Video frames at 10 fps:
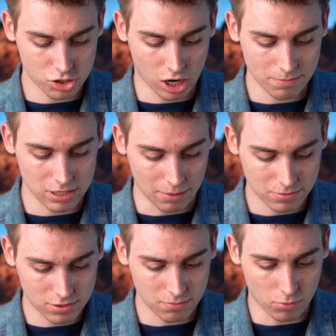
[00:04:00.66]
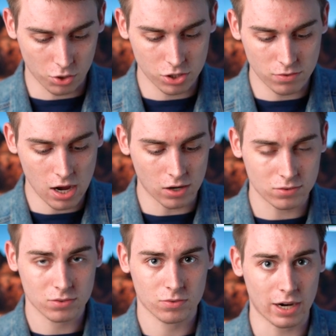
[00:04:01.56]
job tips, more you know,
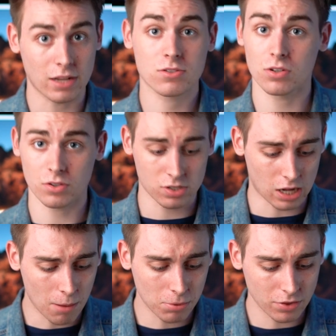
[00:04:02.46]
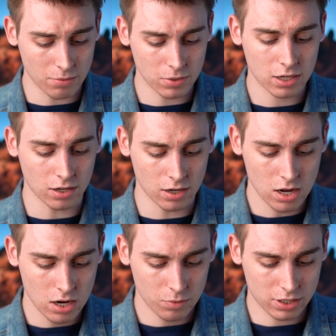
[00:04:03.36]
right? So there's a couple that we can
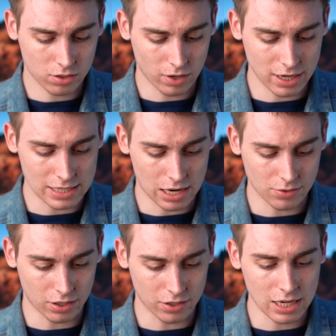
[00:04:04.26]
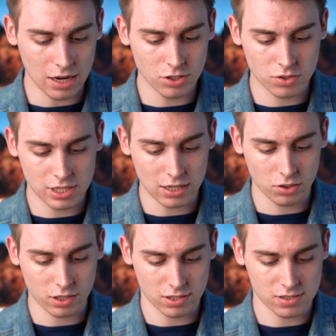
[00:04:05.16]
write down there. And again, you can take a
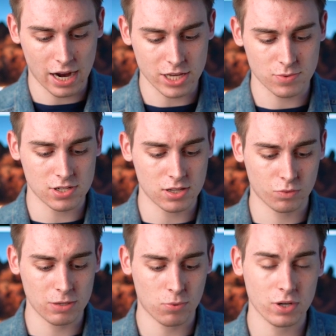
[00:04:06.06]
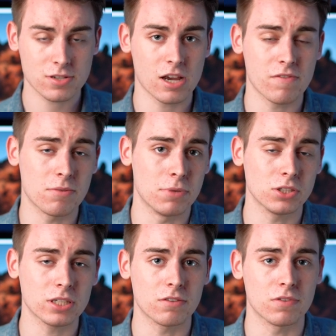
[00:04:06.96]
look at the size. We see 3.7
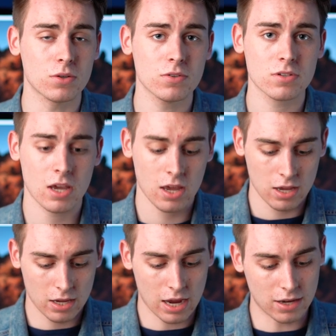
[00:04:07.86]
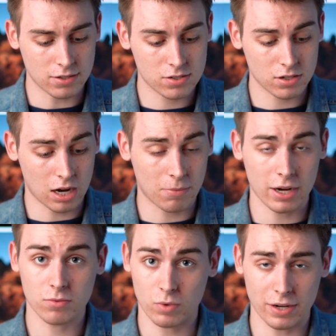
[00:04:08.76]
billion views, and I
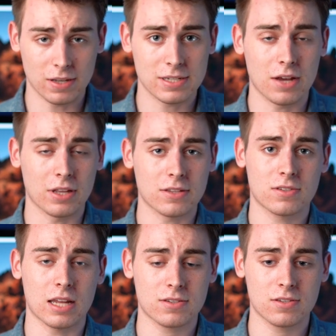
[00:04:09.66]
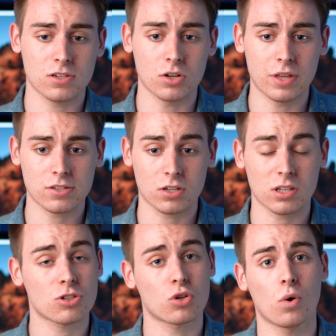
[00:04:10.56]
might write that down. That's you know, that's a
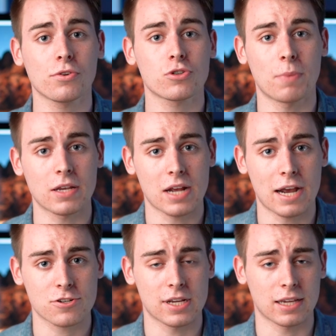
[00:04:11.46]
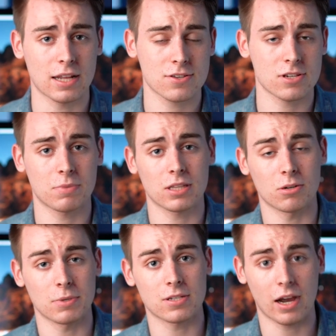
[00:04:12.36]
culture-based hashtag, and that's something that
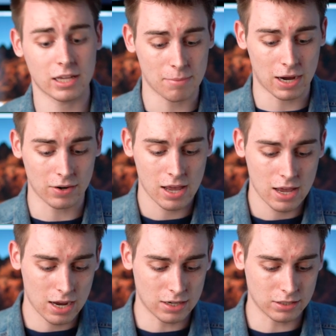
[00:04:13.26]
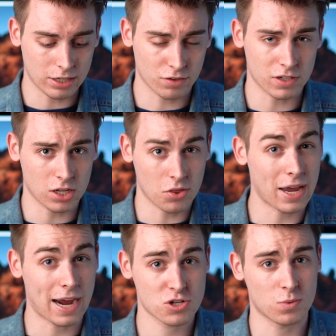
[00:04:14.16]
I'll be talking about in a later video,
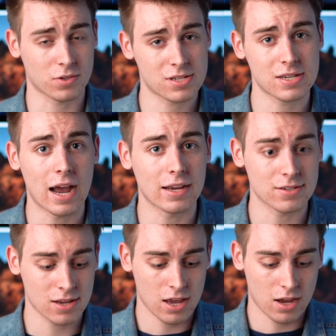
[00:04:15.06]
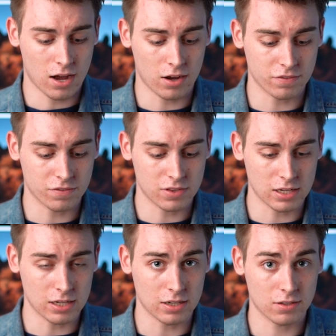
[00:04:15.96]
the actual size of
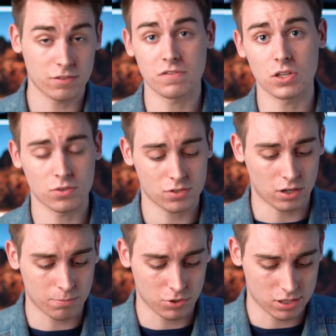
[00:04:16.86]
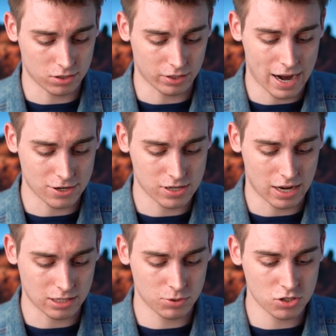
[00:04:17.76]
the views on particular
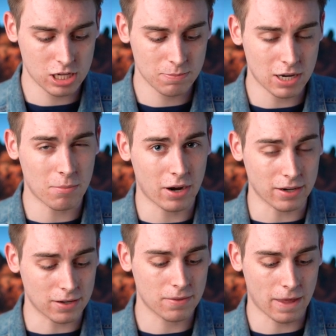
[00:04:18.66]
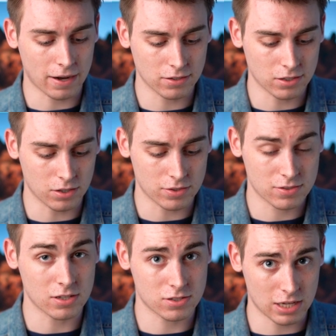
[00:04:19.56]
hashtags. But just keep that in mind that, you know,
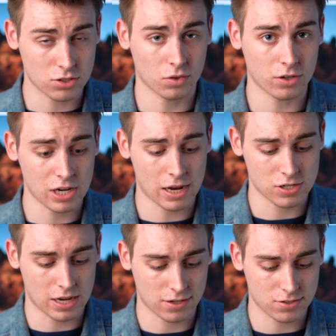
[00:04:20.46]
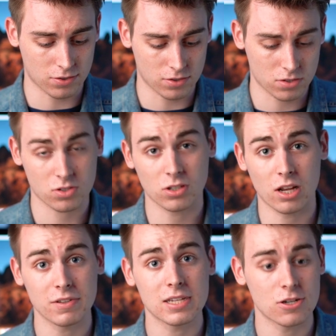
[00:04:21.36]
it's a large hashtag, so there's a lot
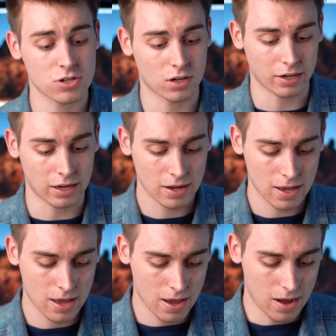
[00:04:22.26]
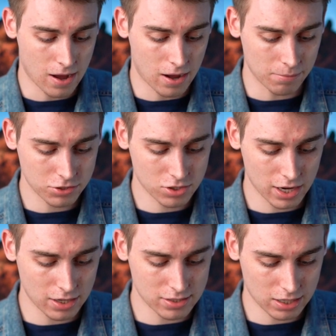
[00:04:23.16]
of attention on it. Let's go
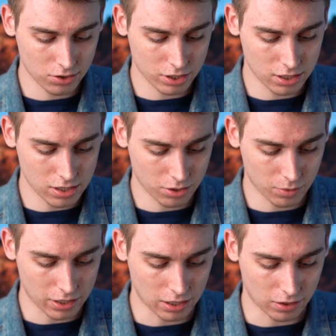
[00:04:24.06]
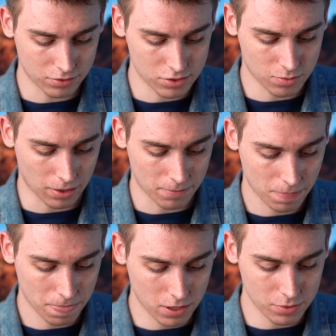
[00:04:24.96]
ahead and take a look at another one here. This one,
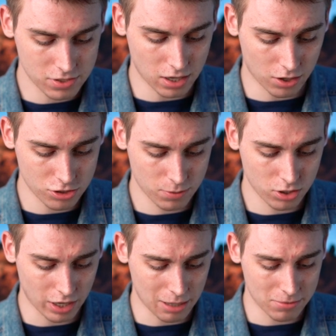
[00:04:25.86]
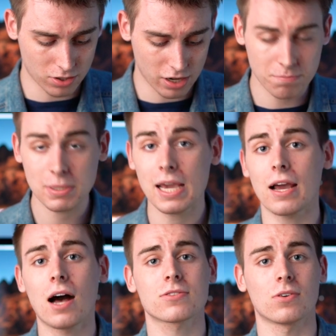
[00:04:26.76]
you know, we see entrepreneur, Amazon FBA,
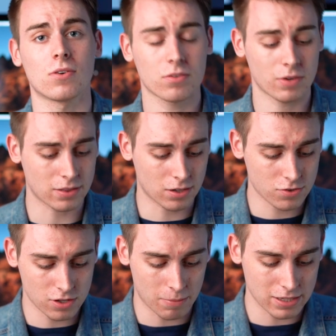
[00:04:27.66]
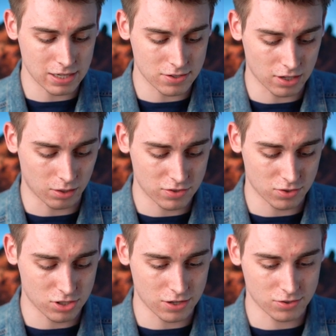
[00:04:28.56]
hustle, right? There's some ideas there. We
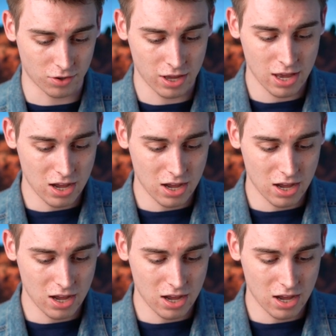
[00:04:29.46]
search hustle.